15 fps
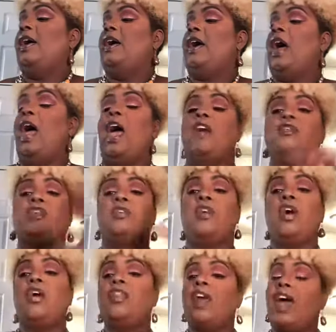after
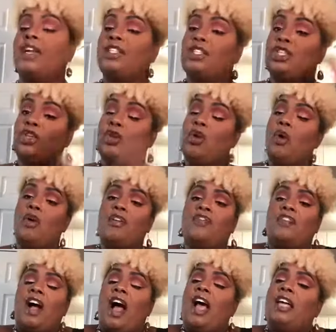all that is
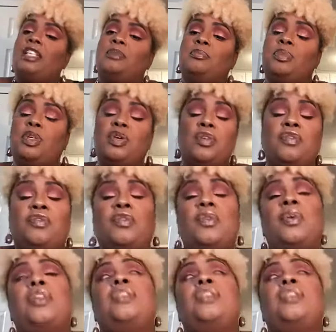glorified and beautiful, and